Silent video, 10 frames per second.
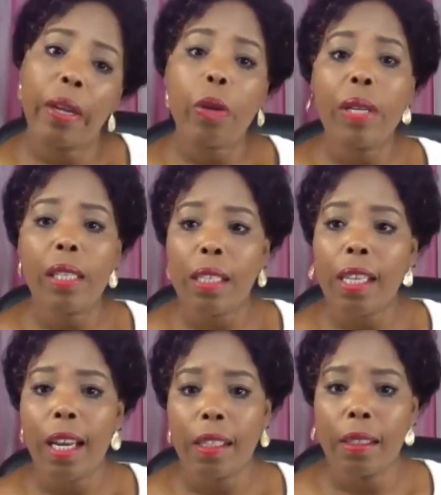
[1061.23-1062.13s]
do it
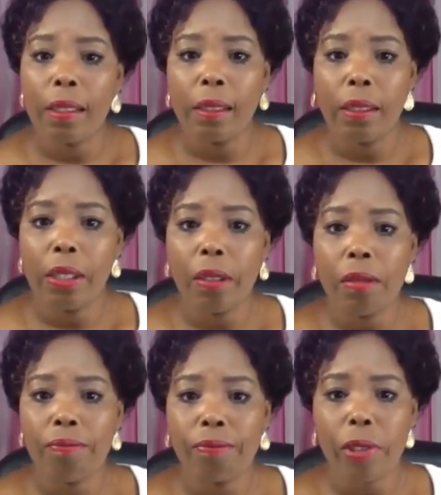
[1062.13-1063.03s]
legally,
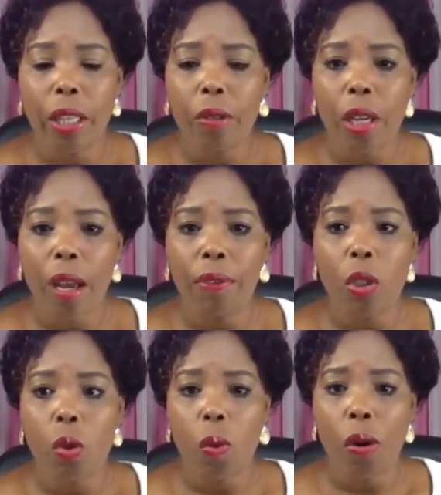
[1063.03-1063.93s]
without
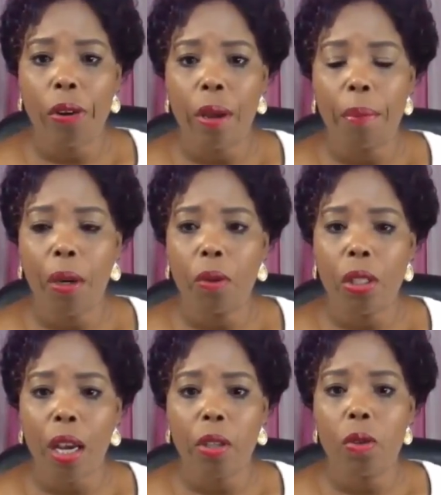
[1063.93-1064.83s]
having to worry
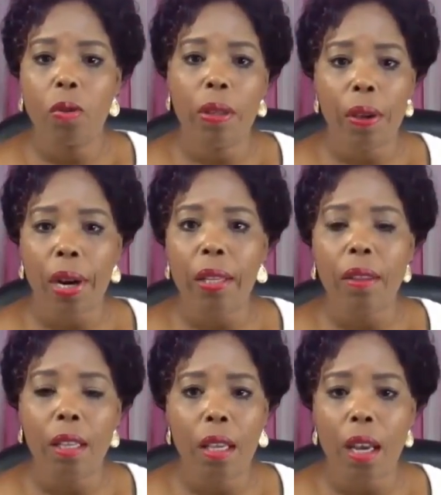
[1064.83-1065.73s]
about, are you doing the right
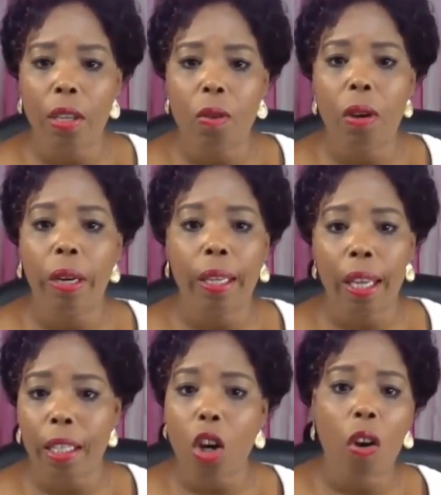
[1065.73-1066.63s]
thing? Are you gonna
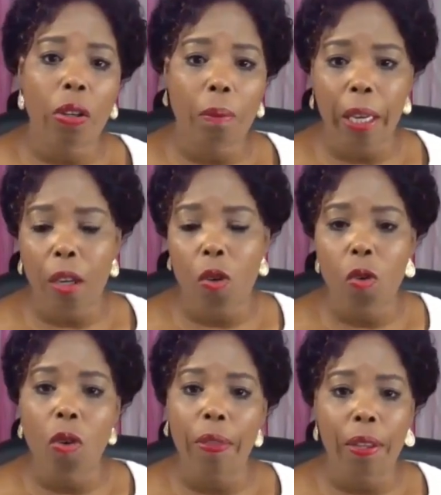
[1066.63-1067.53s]
get caught by
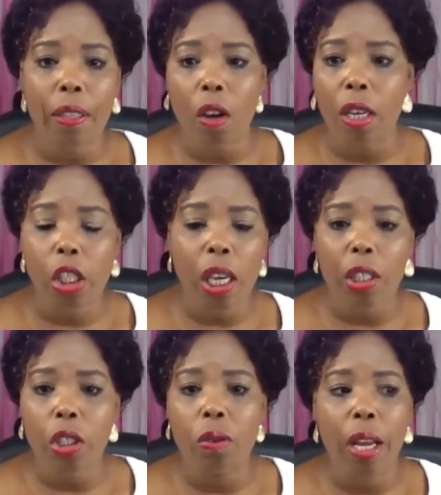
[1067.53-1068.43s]
Google and then they're gonna
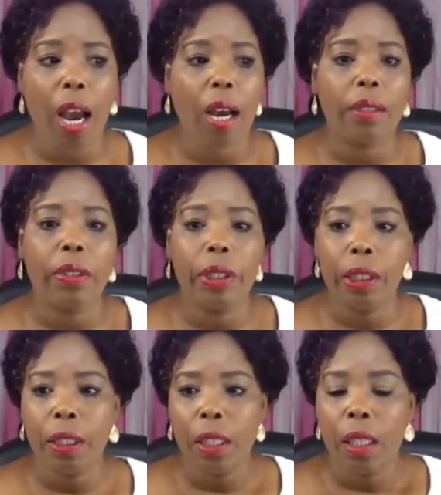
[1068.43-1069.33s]
shut you down
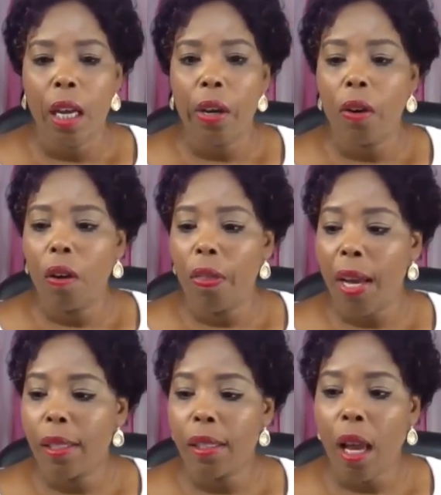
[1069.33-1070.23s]
and all
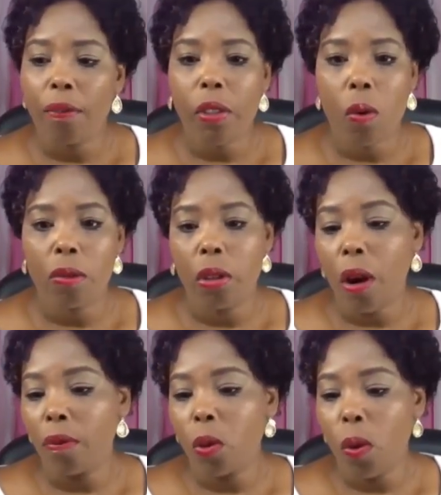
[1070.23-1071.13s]
that stuff? So you
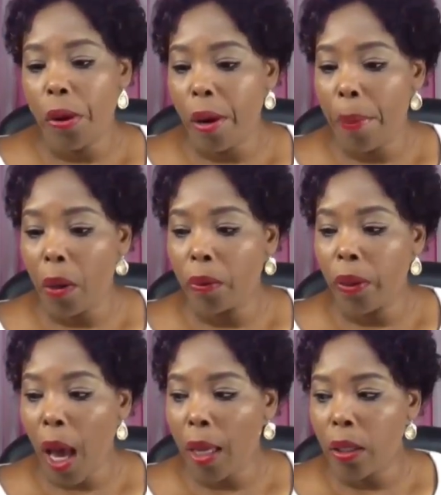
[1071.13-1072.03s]
don't have to worry
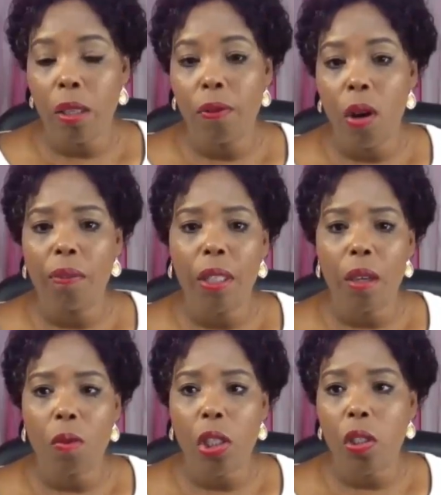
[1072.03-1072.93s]
about that. If you have
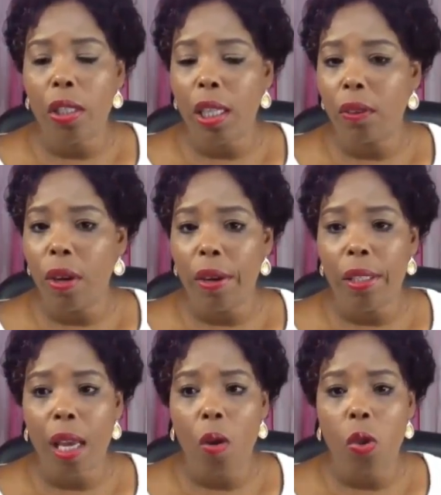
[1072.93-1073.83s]
any questions as far
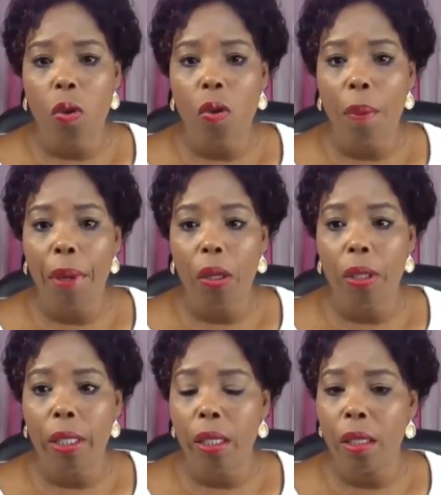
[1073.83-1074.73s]
as how to go
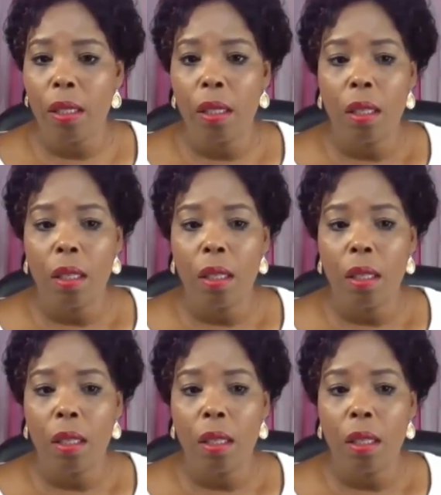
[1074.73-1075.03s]
about it,